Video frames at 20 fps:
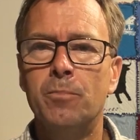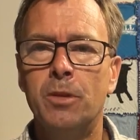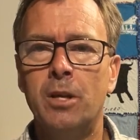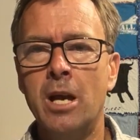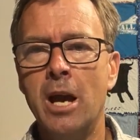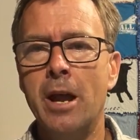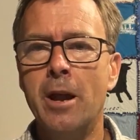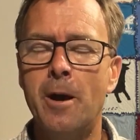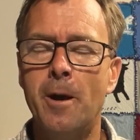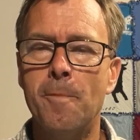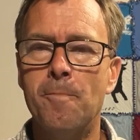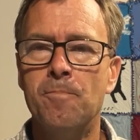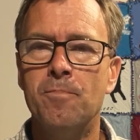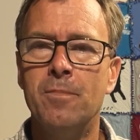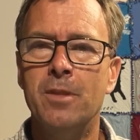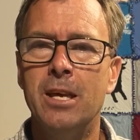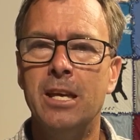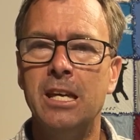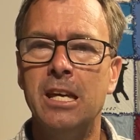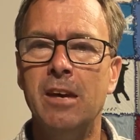kind of
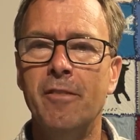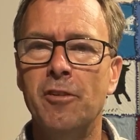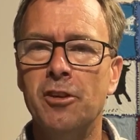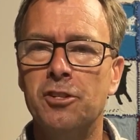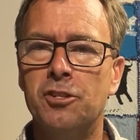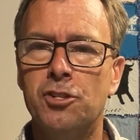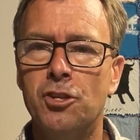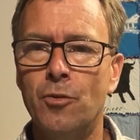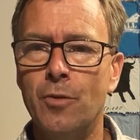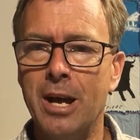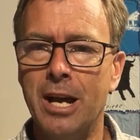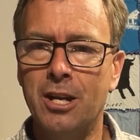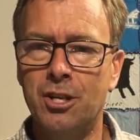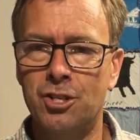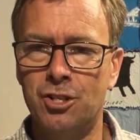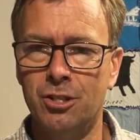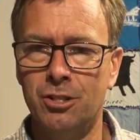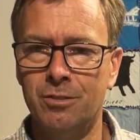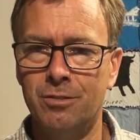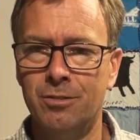give us
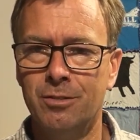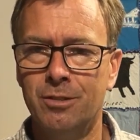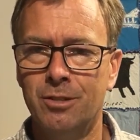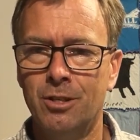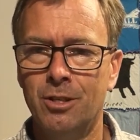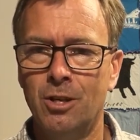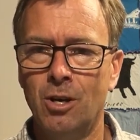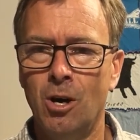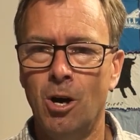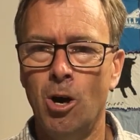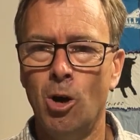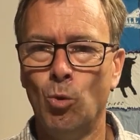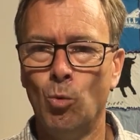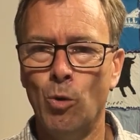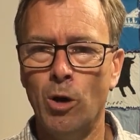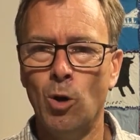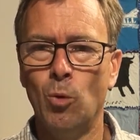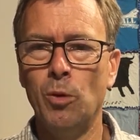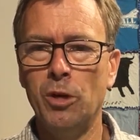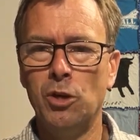direction on
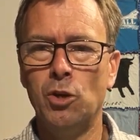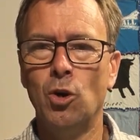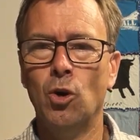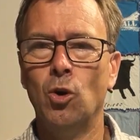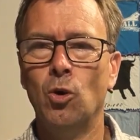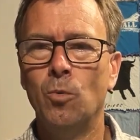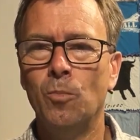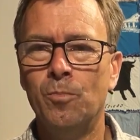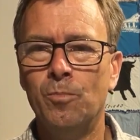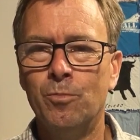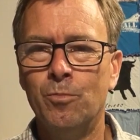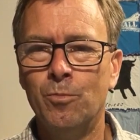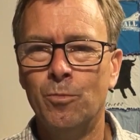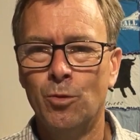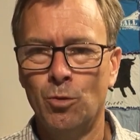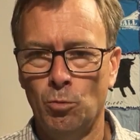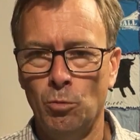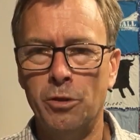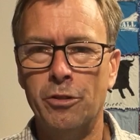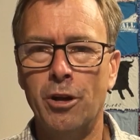where we go
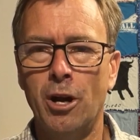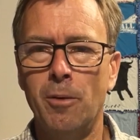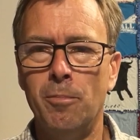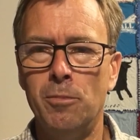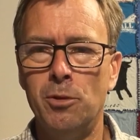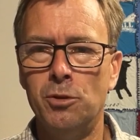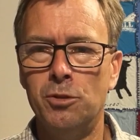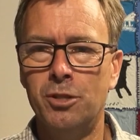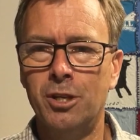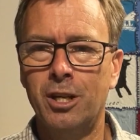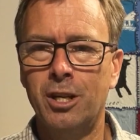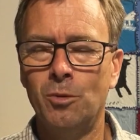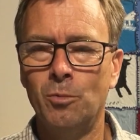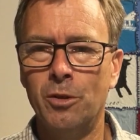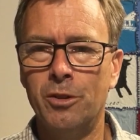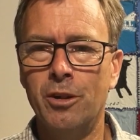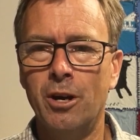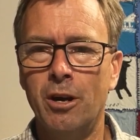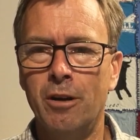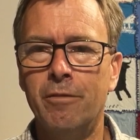with our music and
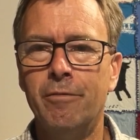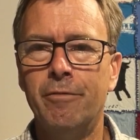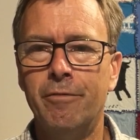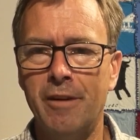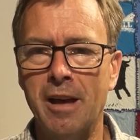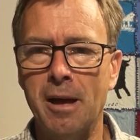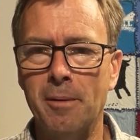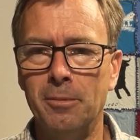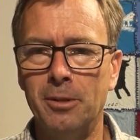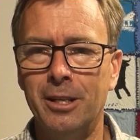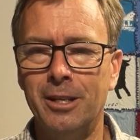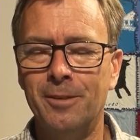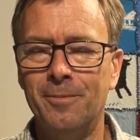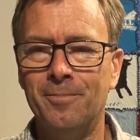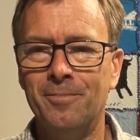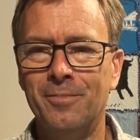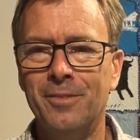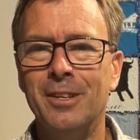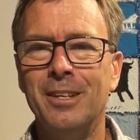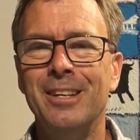with our family.
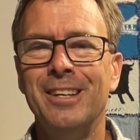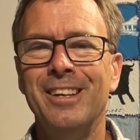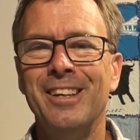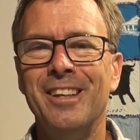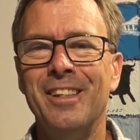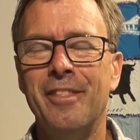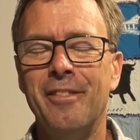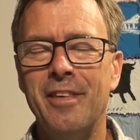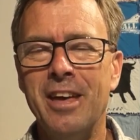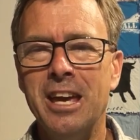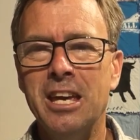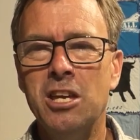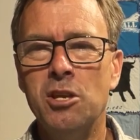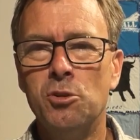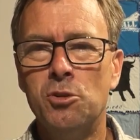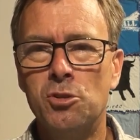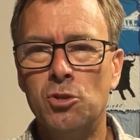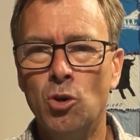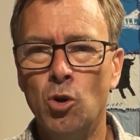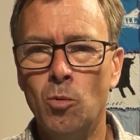Thank
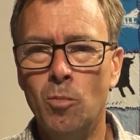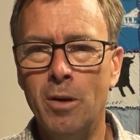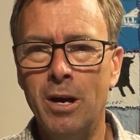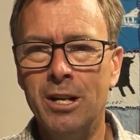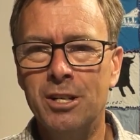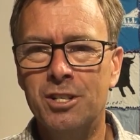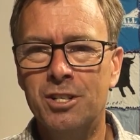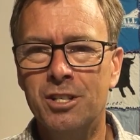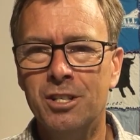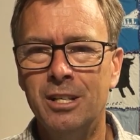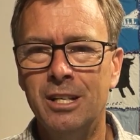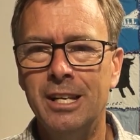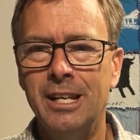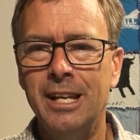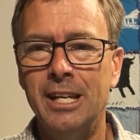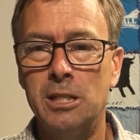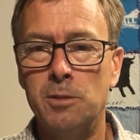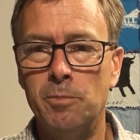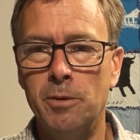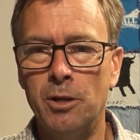you so much.
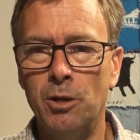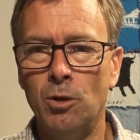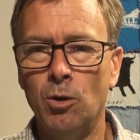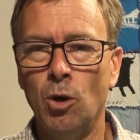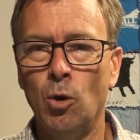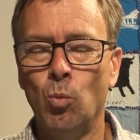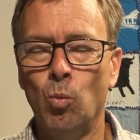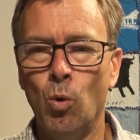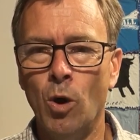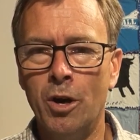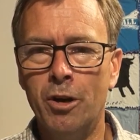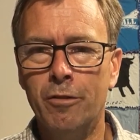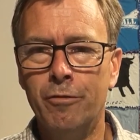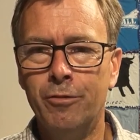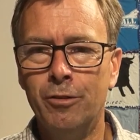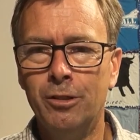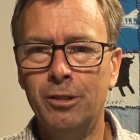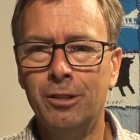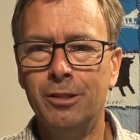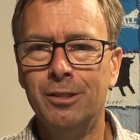It's been a
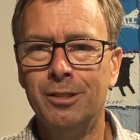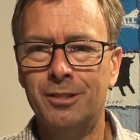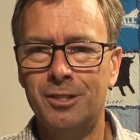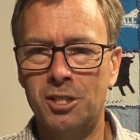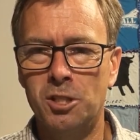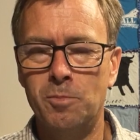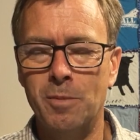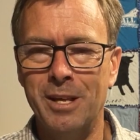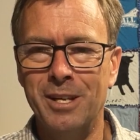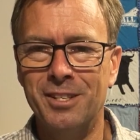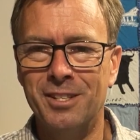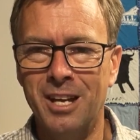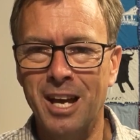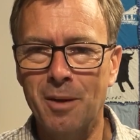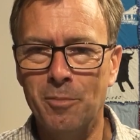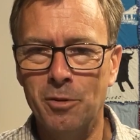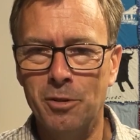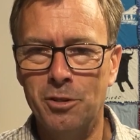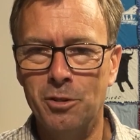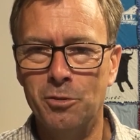wonderful to spend
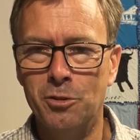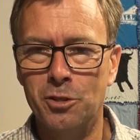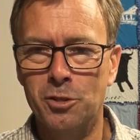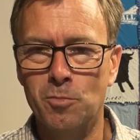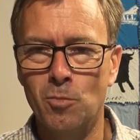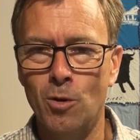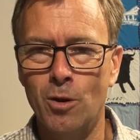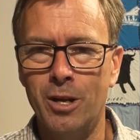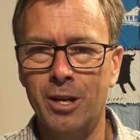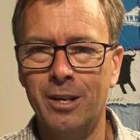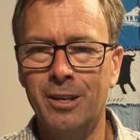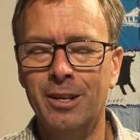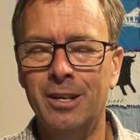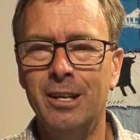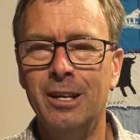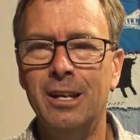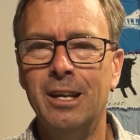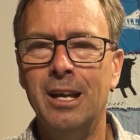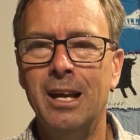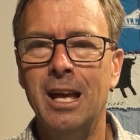time with you this morning.
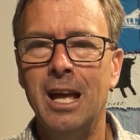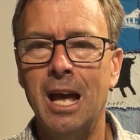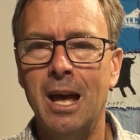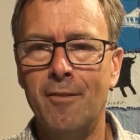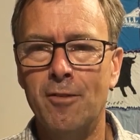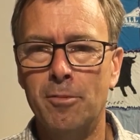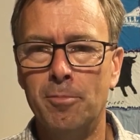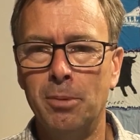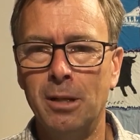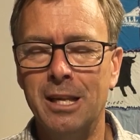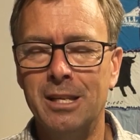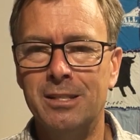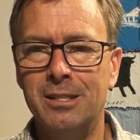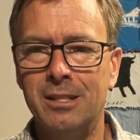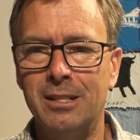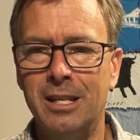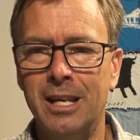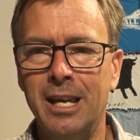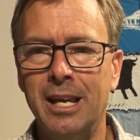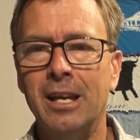Have a
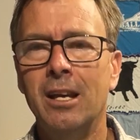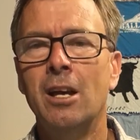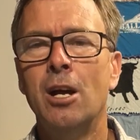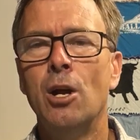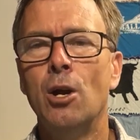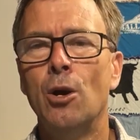blessed day.